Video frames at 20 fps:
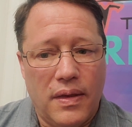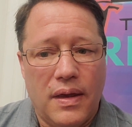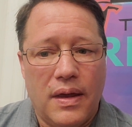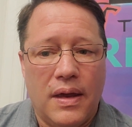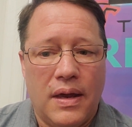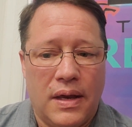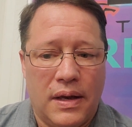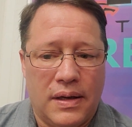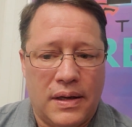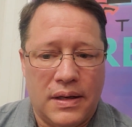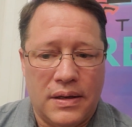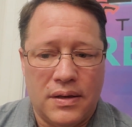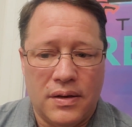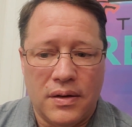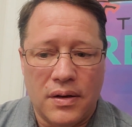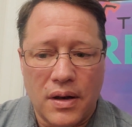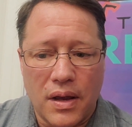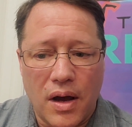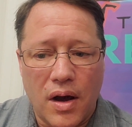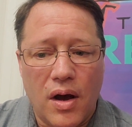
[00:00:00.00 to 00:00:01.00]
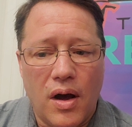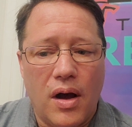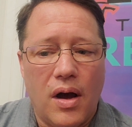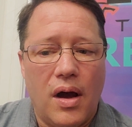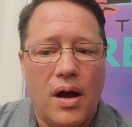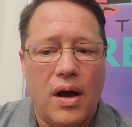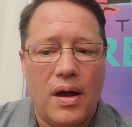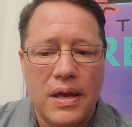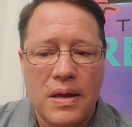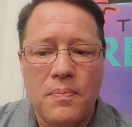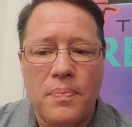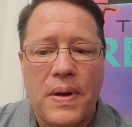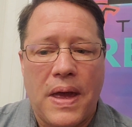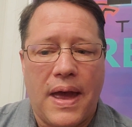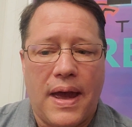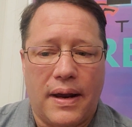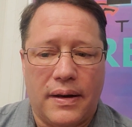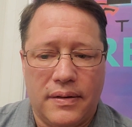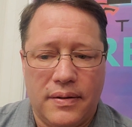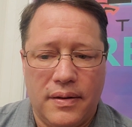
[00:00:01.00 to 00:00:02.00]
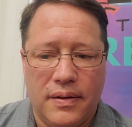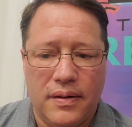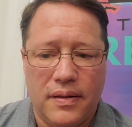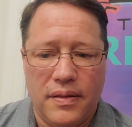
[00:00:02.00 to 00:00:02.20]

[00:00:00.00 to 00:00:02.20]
It can impact